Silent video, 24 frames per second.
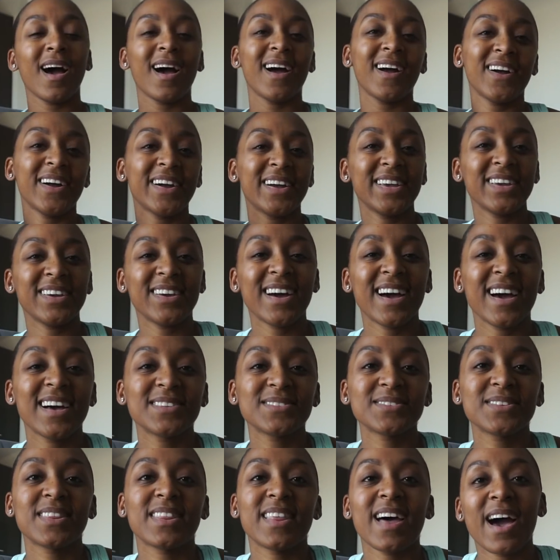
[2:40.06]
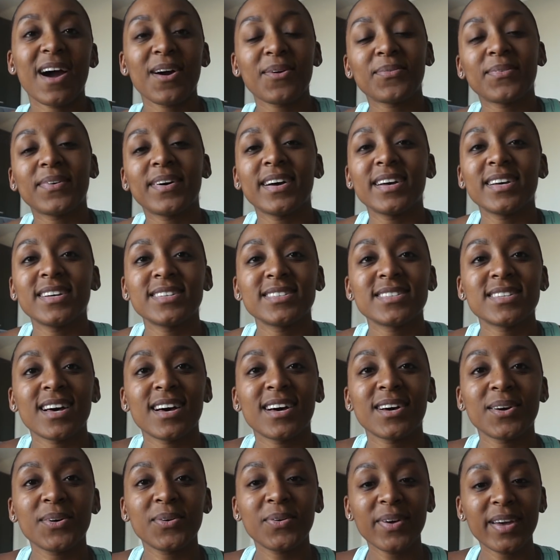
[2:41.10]
All right, you guys, that was
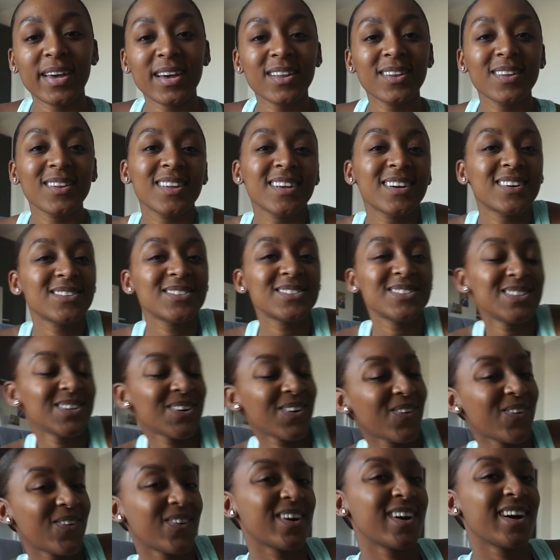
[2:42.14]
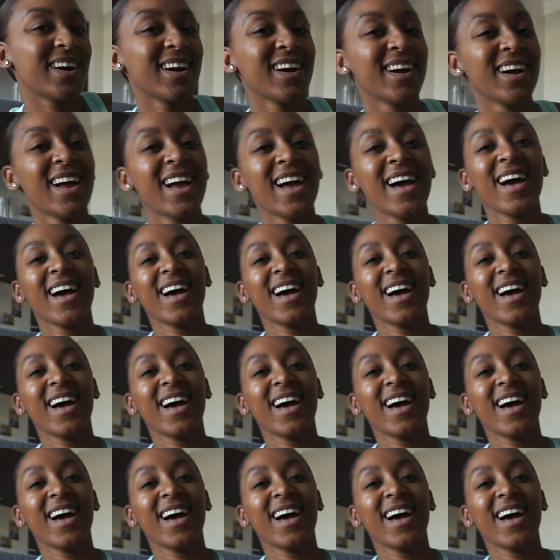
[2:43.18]
a quick little tour